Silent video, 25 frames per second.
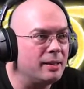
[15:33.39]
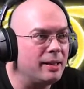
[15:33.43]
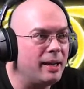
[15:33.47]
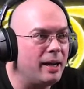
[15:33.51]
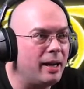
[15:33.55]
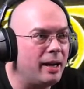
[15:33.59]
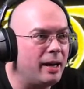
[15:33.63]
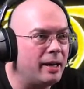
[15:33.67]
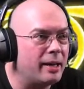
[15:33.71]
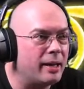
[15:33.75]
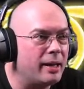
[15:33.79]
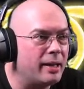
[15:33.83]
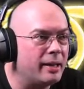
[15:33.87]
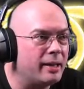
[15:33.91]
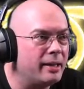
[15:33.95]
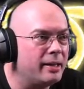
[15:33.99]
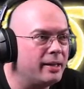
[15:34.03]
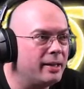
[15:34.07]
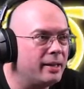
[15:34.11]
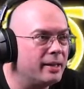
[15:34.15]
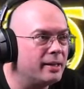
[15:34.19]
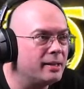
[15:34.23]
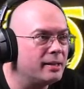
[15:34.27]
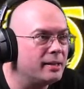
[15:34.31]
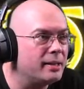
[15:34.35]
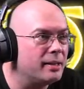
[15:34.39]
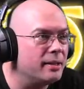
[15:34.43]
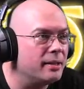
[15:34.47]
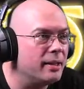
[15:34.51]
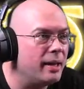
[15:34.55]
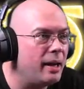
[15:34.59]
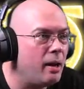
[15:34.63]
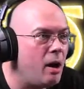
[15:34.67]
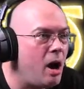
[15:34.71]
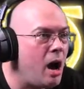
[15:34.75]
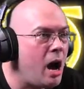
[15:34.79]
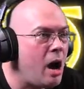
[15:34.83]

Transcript: Yeah, I, I can kind of see the gun.